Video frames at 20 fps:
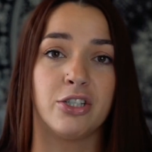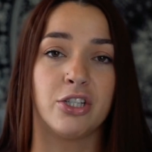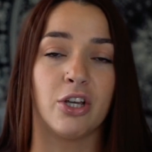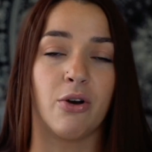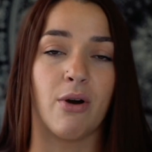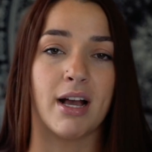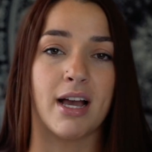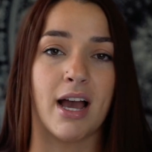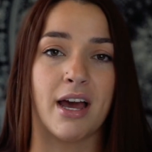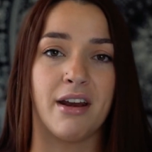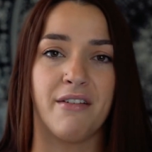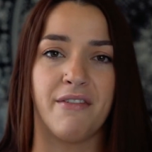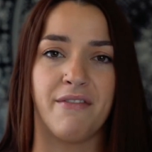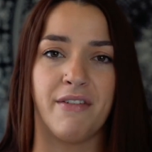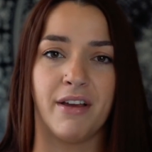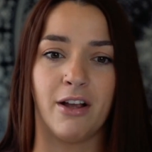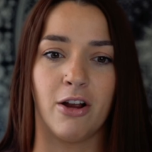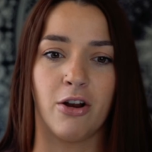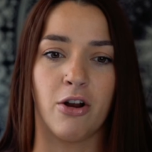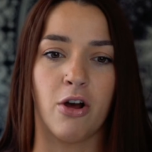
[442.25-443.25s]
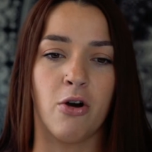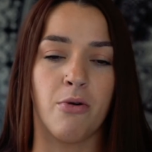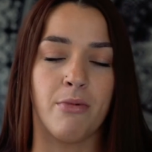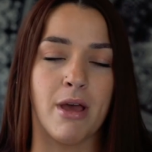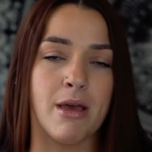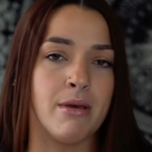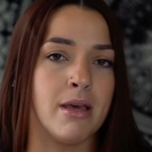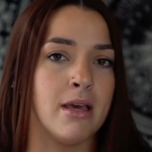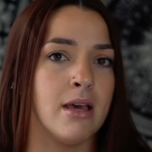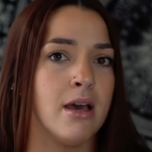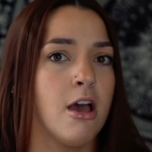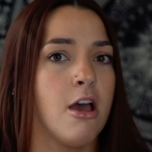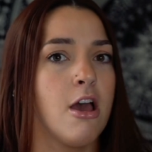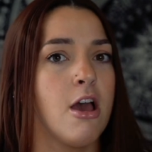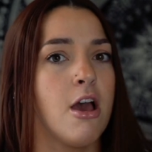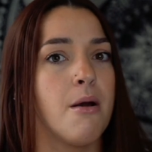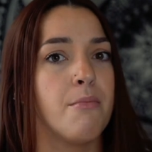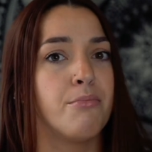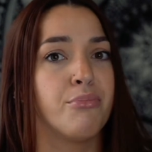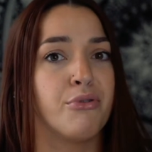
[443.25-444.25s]
So I kind of figured, oh, maybe
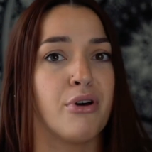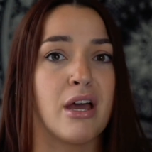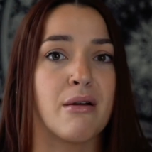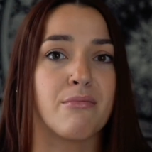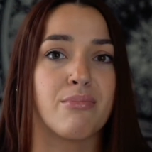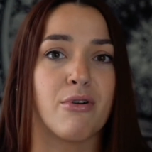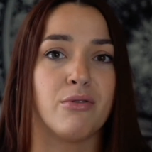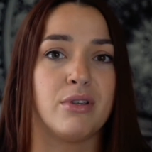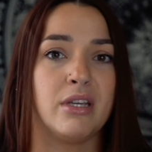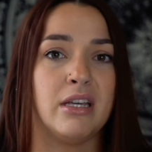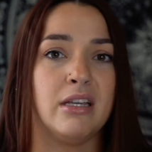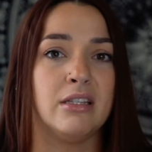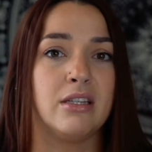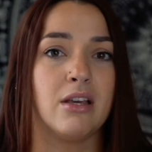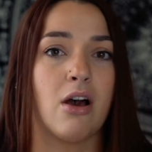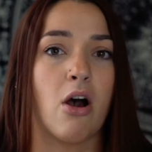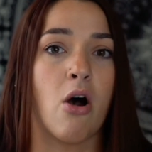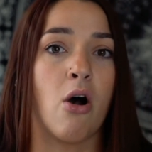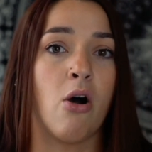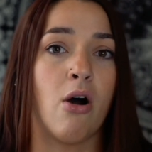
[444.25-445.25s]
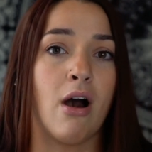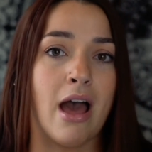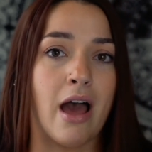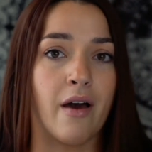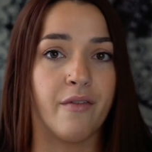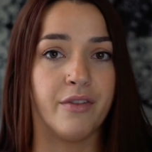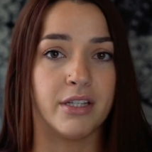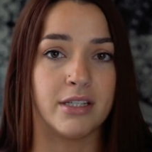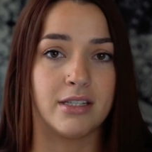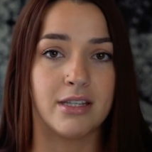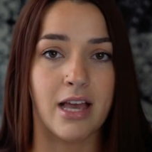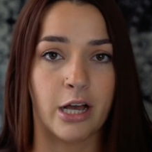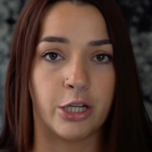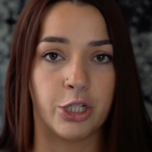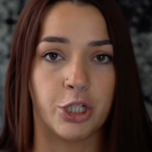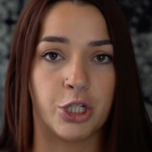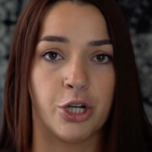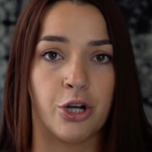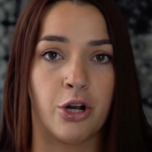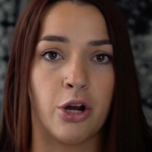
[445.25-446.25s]
plant proteins all have this
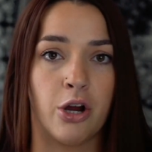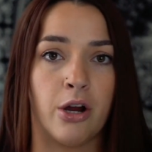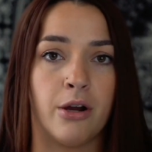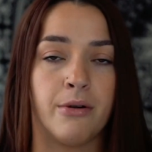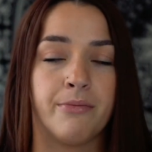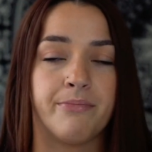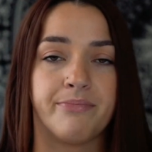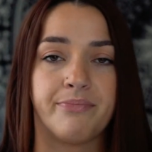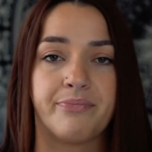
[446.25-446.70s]
texture,